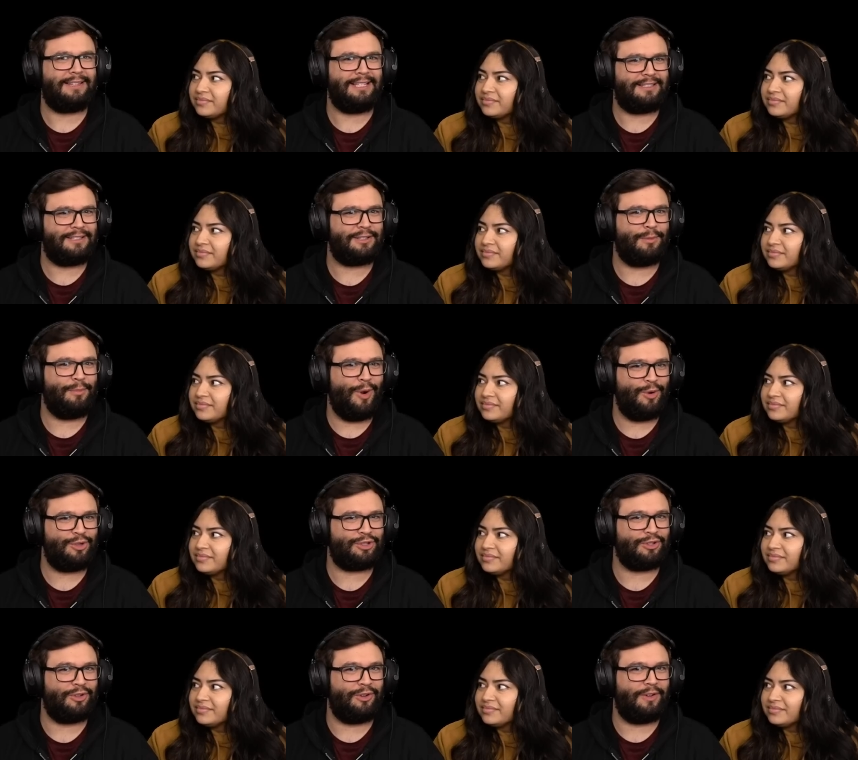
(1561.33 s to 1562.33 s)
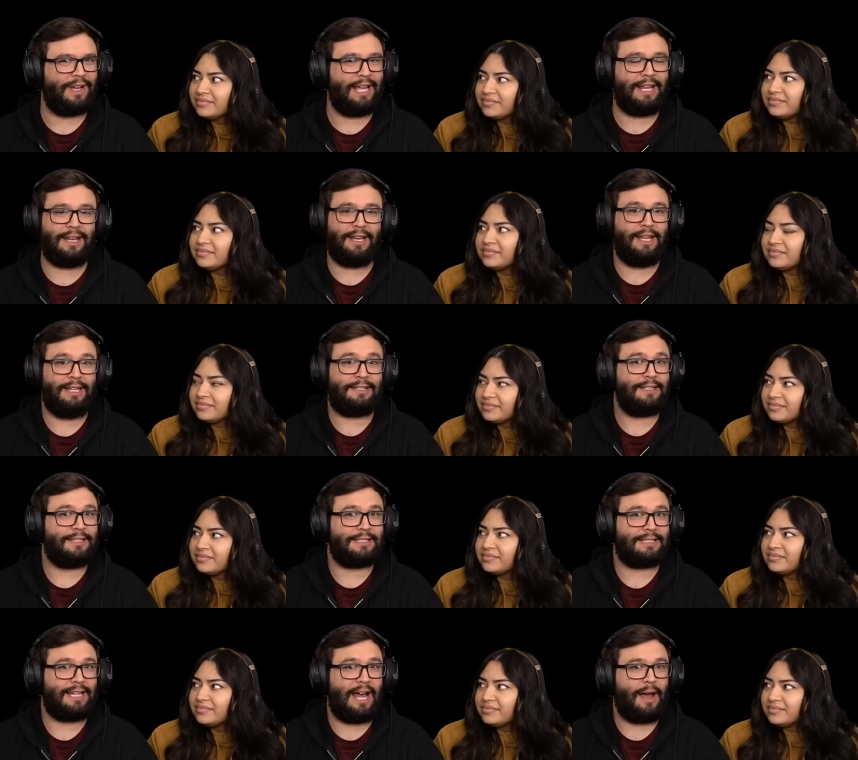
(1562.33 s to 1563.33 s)
Speaker 1: this is emotional. And it
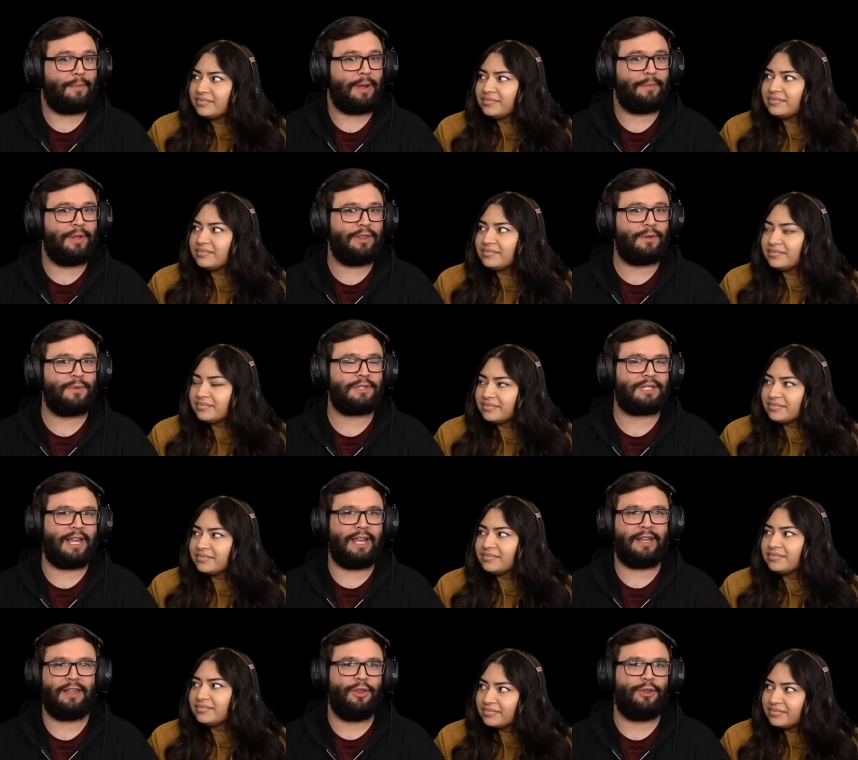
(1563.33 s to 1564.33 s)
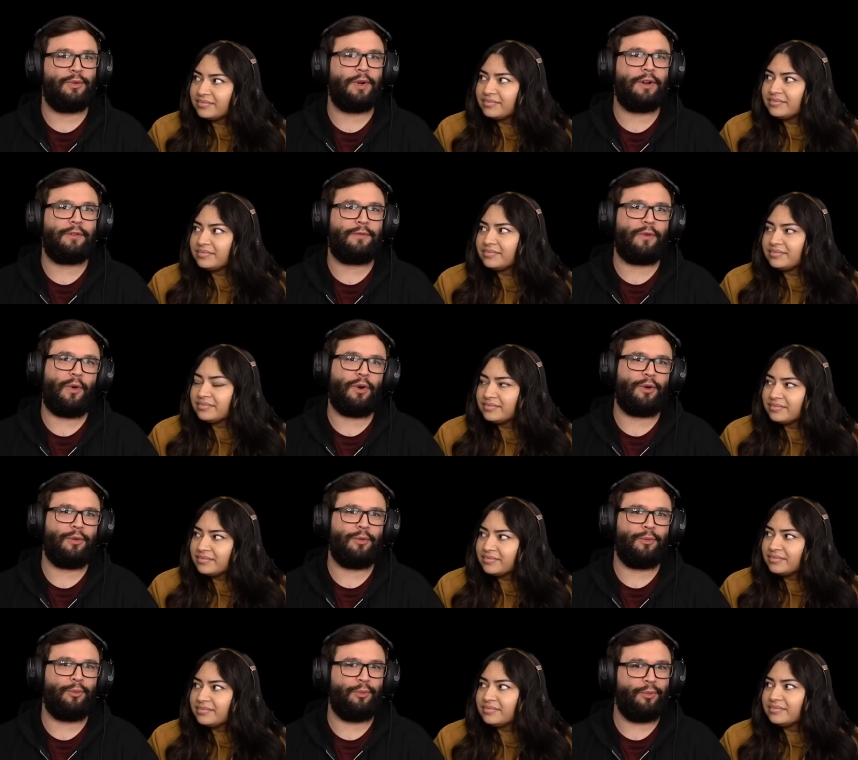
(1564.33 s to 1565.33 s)
didn't stop. I mean, there was like three or
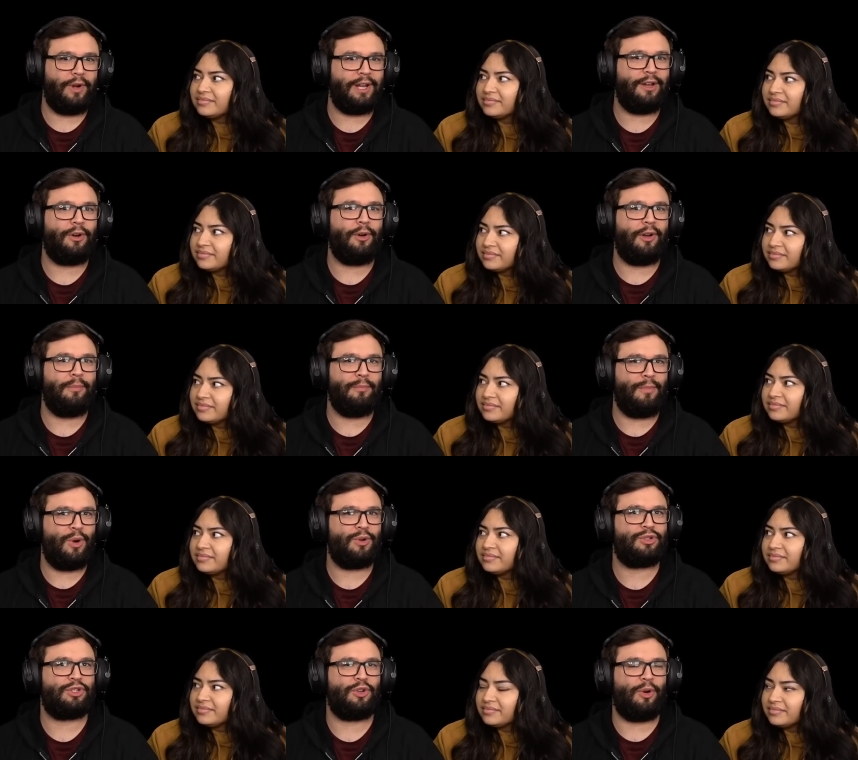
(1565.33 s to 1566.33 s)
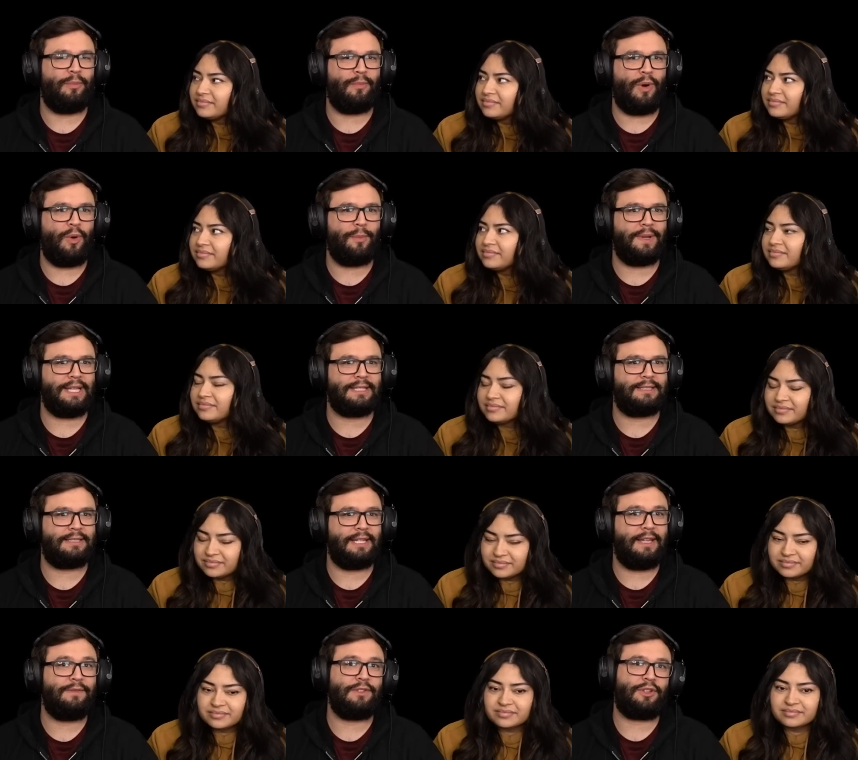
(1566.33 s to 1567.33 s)
four real emotional
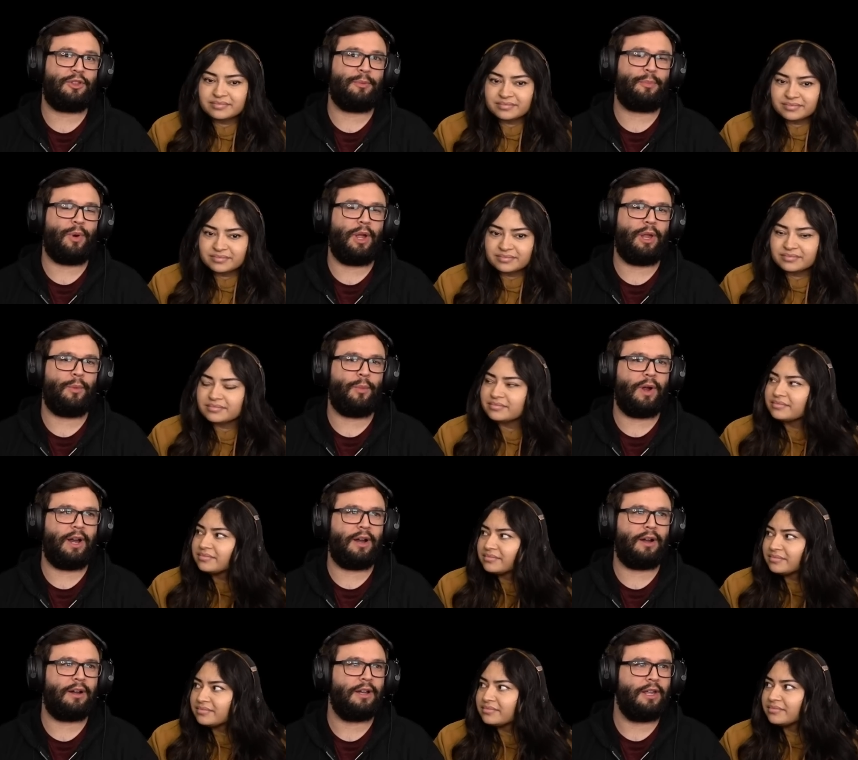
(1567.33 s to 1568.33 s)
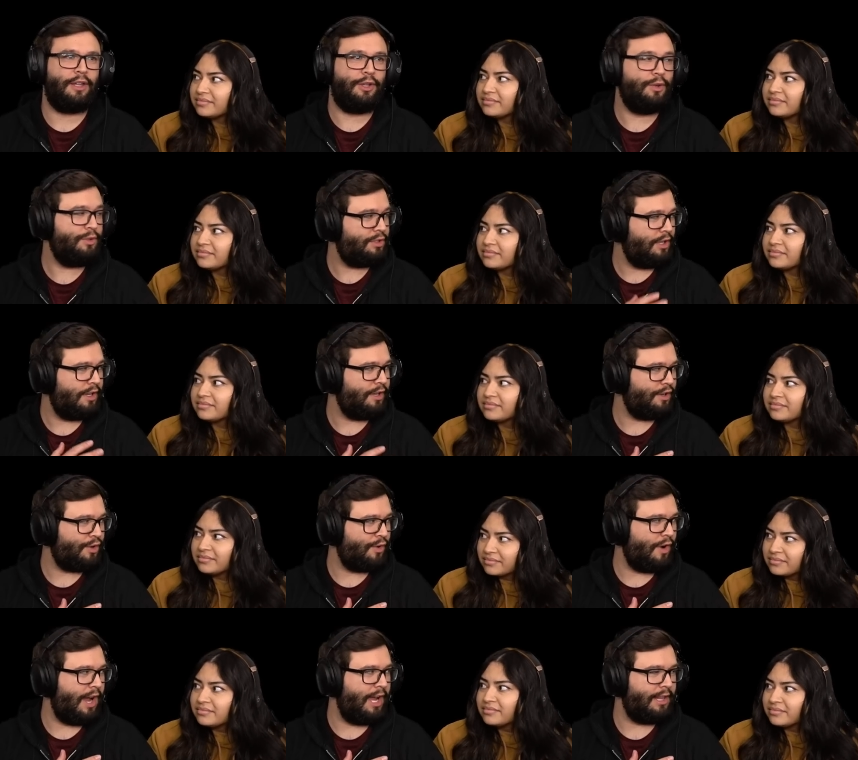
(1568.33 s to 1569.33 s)
moments, even to the point where you started to
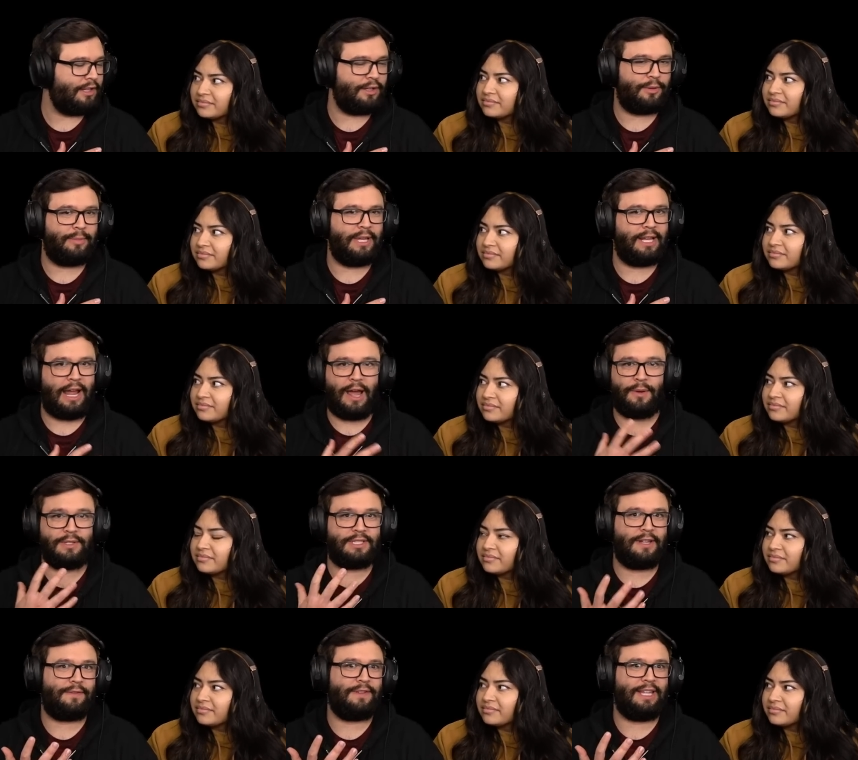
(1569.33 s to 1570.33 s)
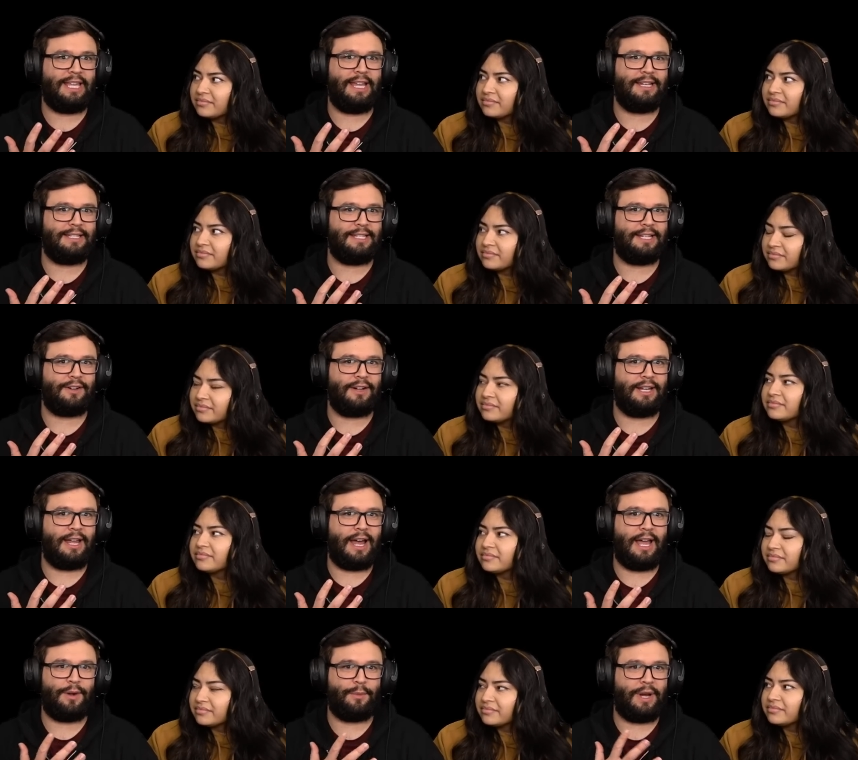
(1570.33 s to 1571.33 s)
cry a little bit. I was definitely getting teary
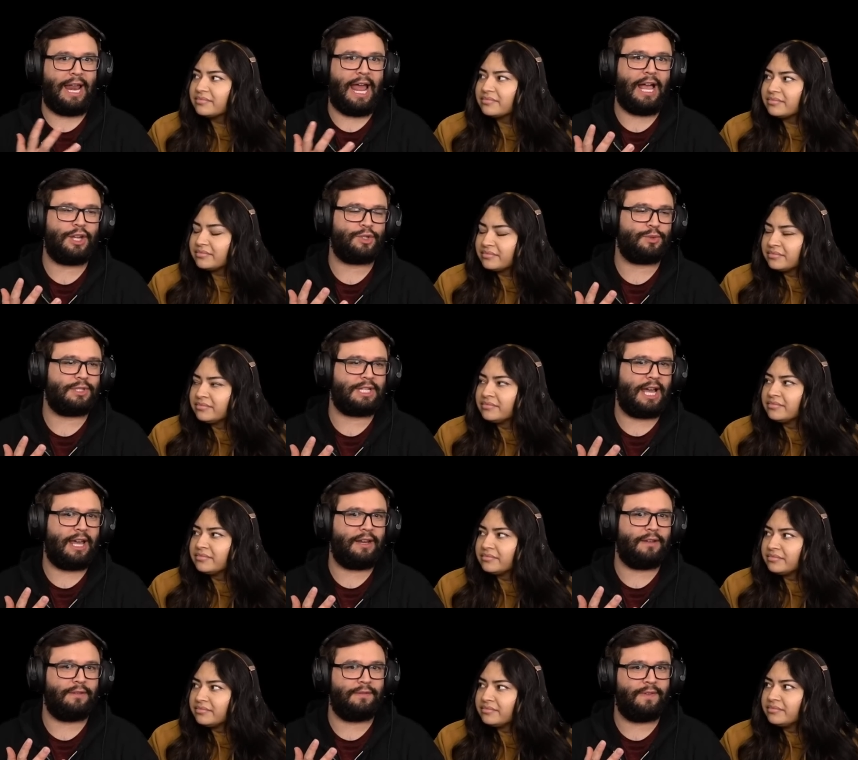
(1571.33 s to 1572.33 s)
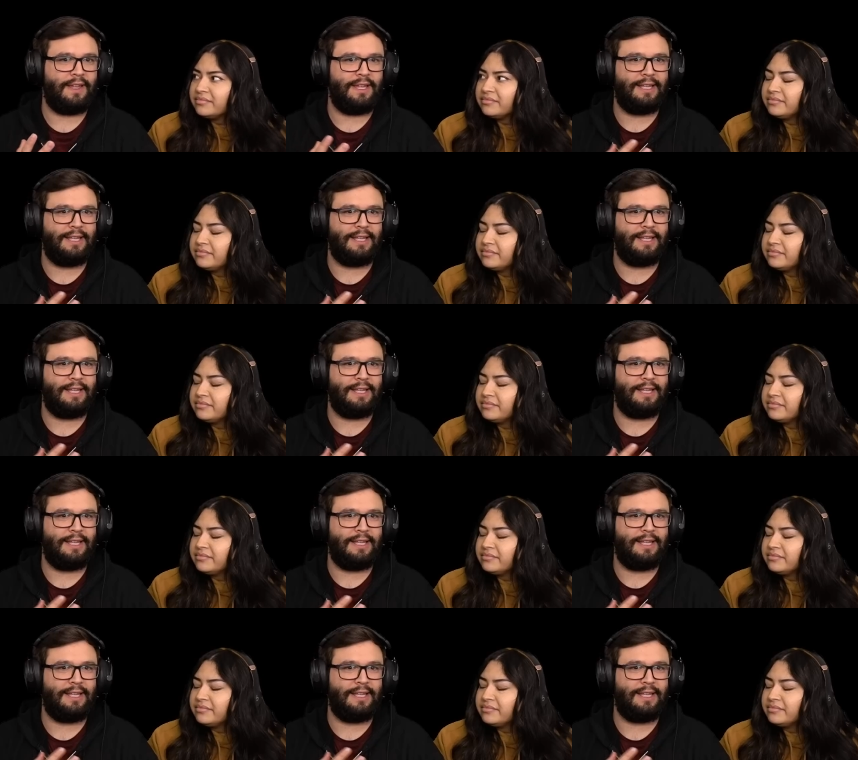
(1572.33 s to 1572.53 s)
eyed when Ash was kind of